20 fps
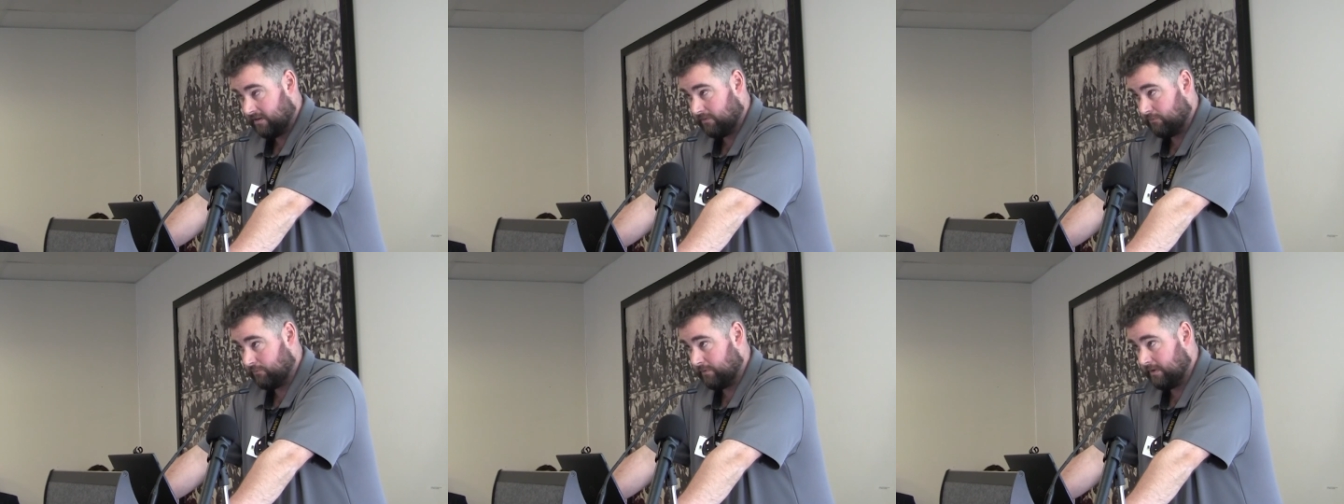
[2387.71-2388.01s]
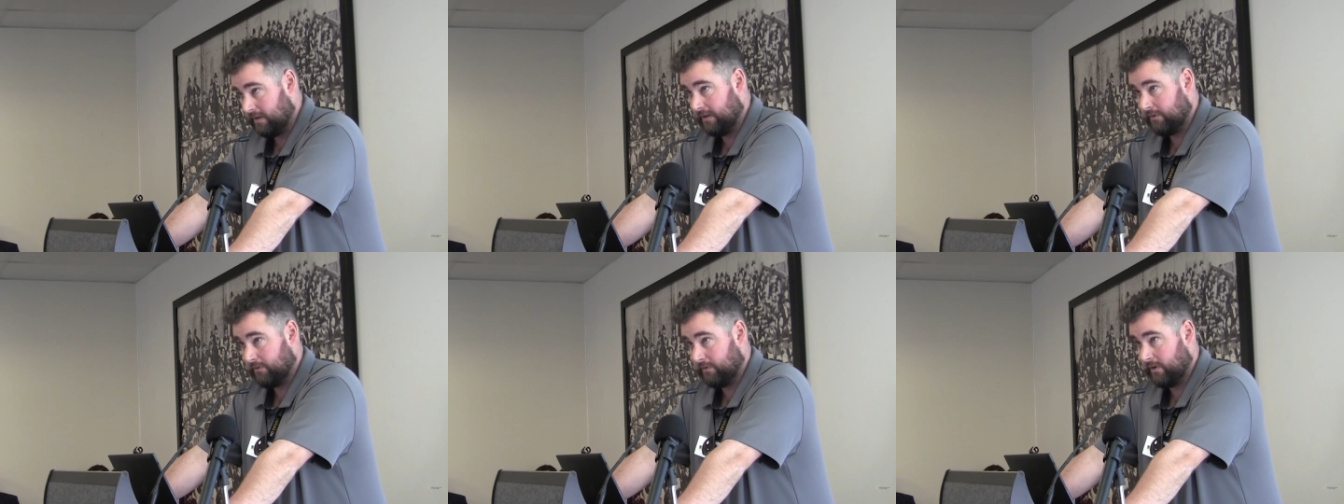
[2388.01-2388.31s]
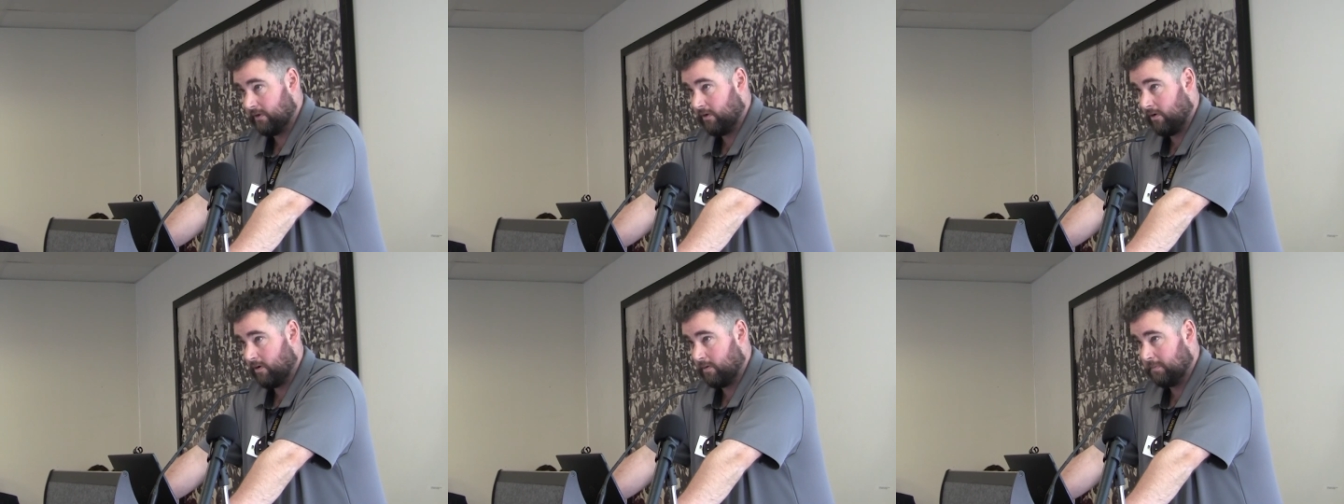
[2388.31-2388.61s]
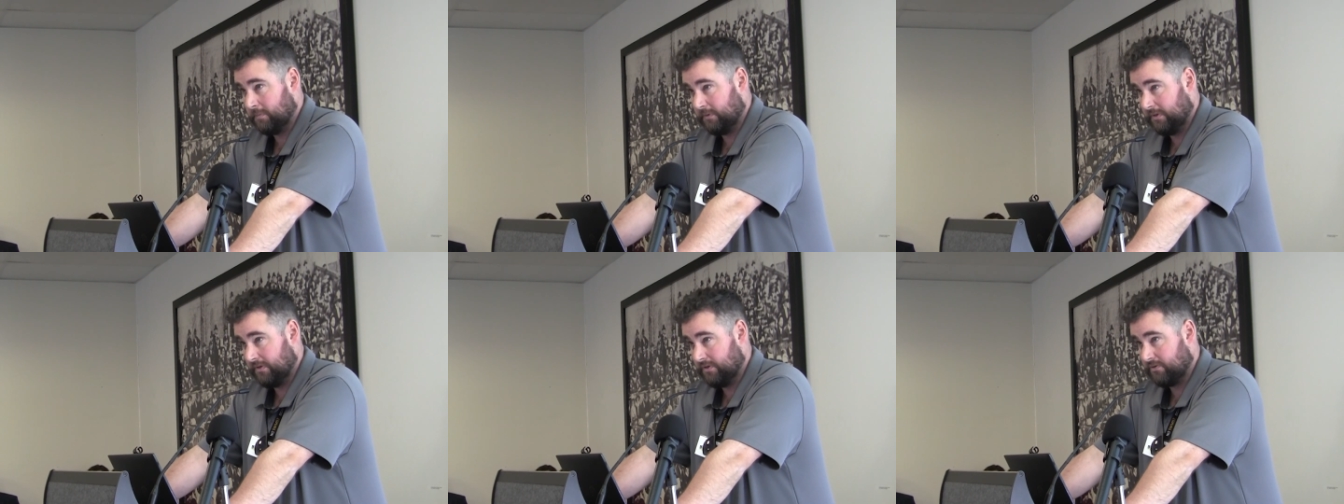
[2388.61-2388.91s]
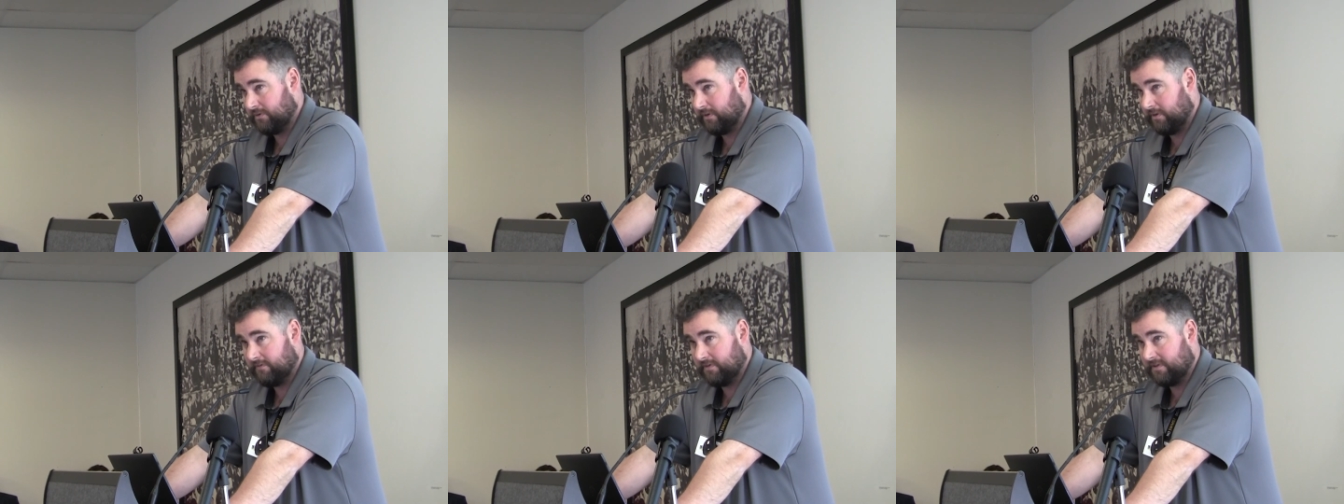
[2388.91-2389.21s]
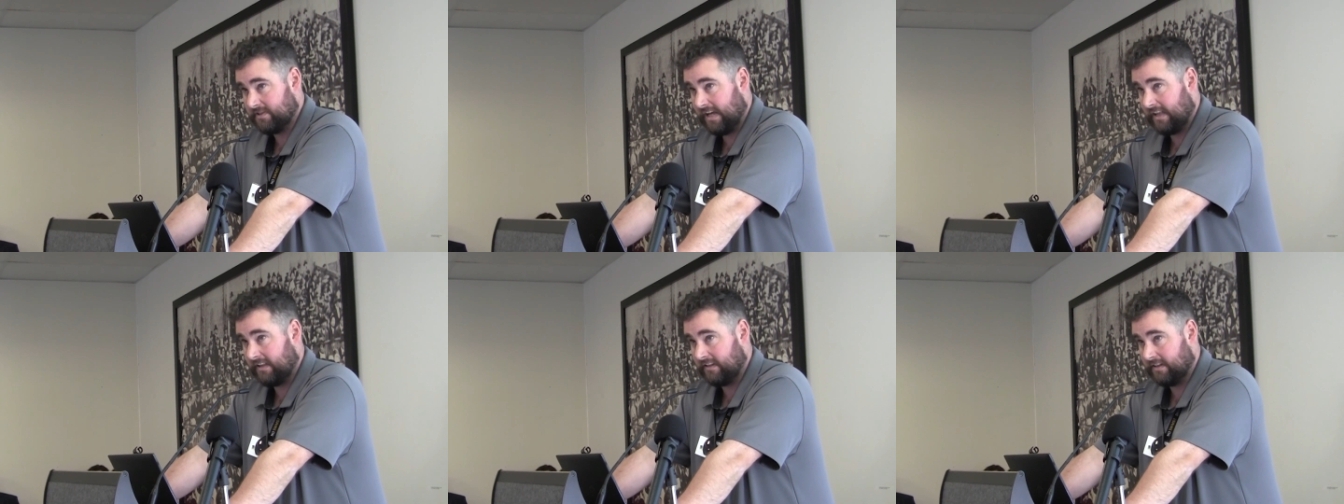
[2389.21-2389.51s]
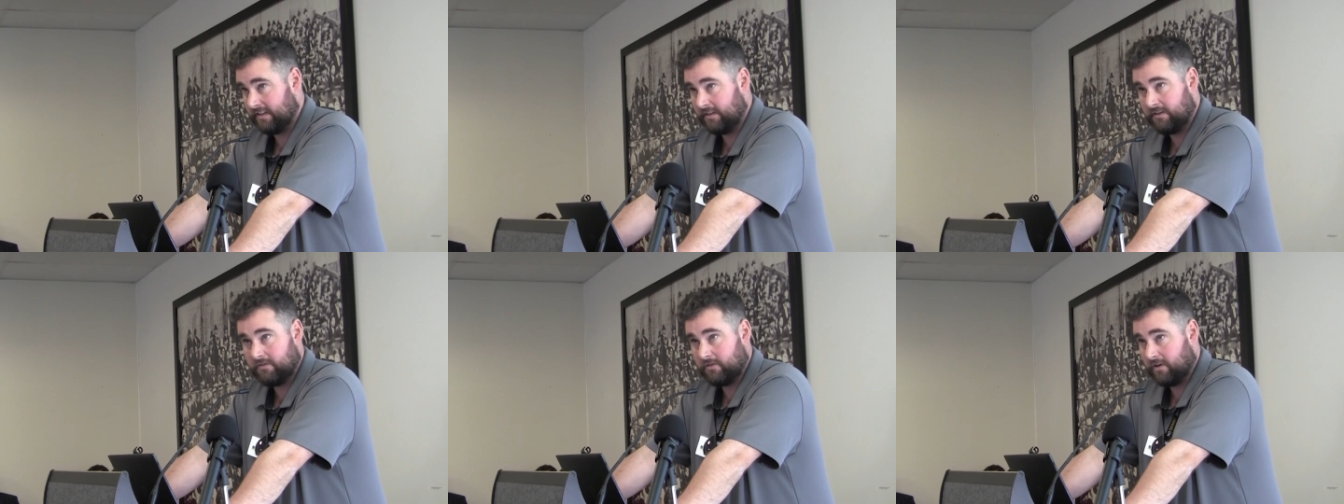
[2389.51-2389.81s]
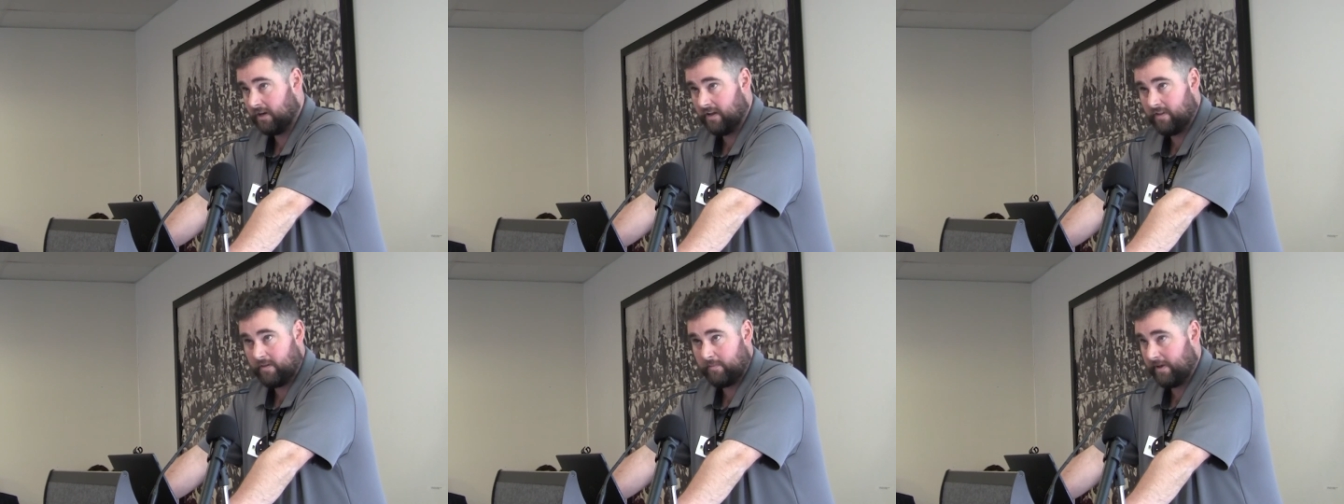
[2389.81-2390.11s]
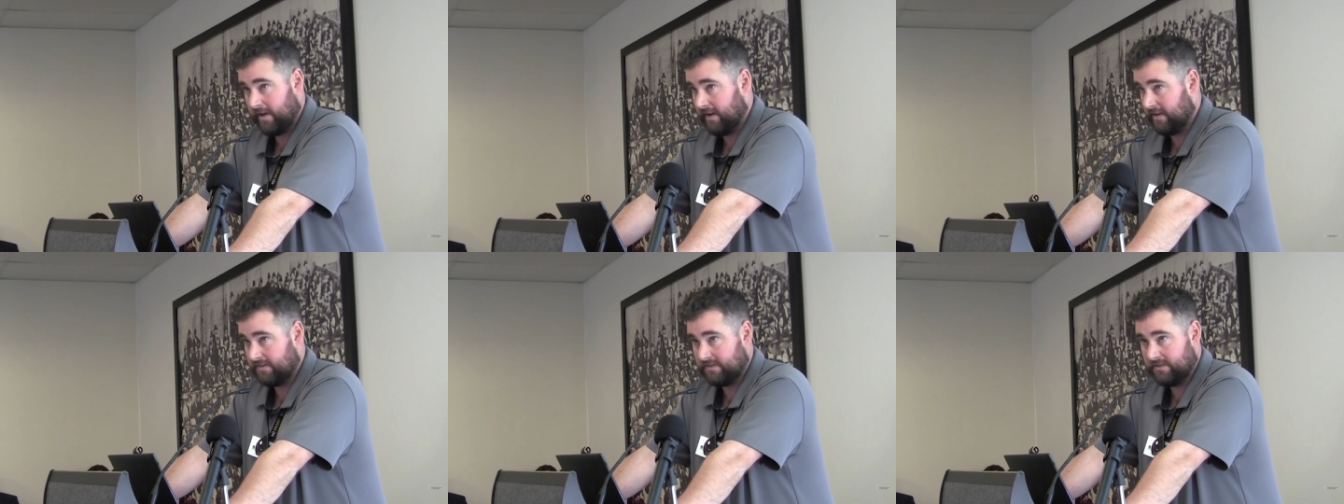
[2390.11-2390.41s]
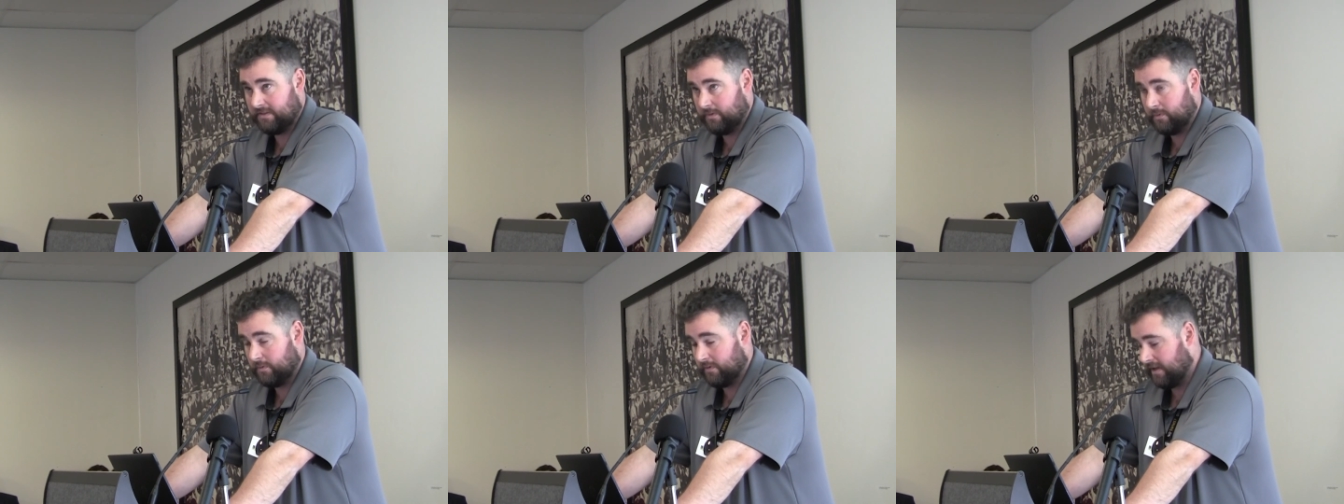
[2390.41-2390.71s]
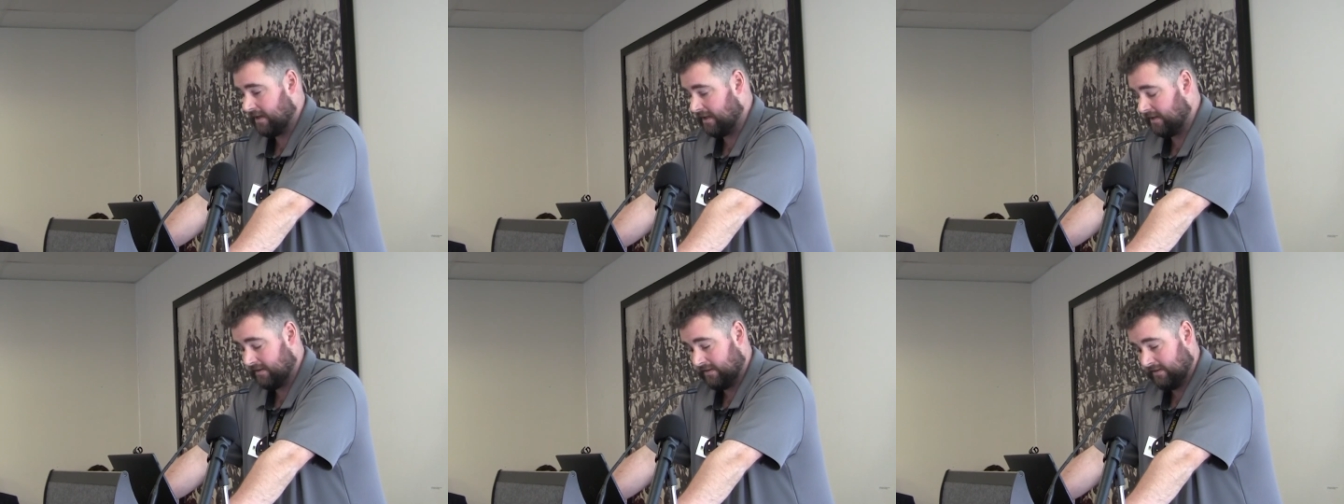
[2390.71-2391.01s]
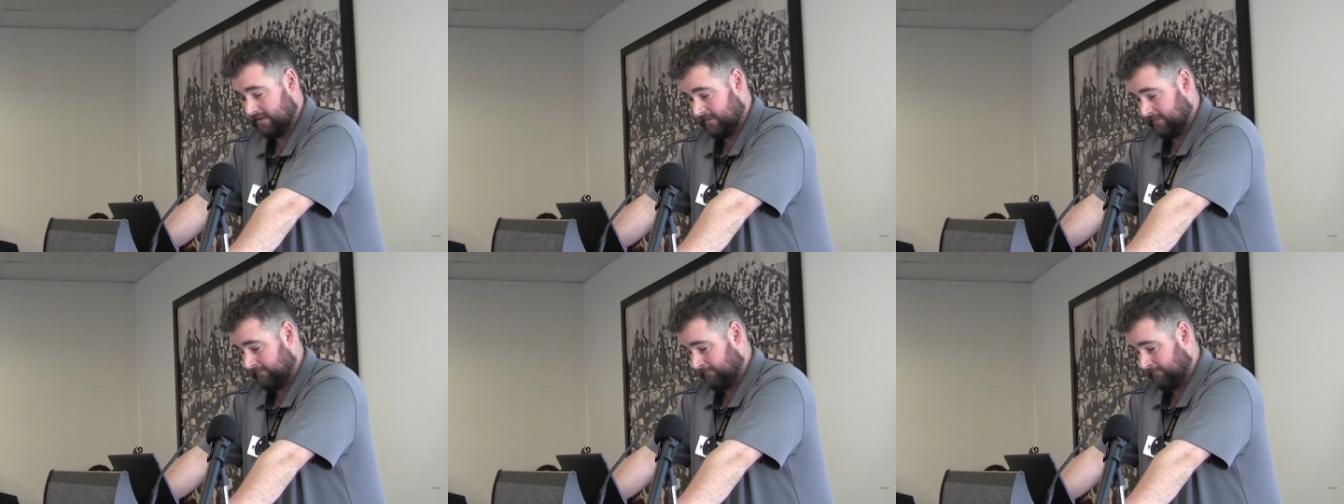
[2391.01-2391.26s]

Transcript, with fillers: really, really horrible injury and fatality, you've got other powers to deal with that.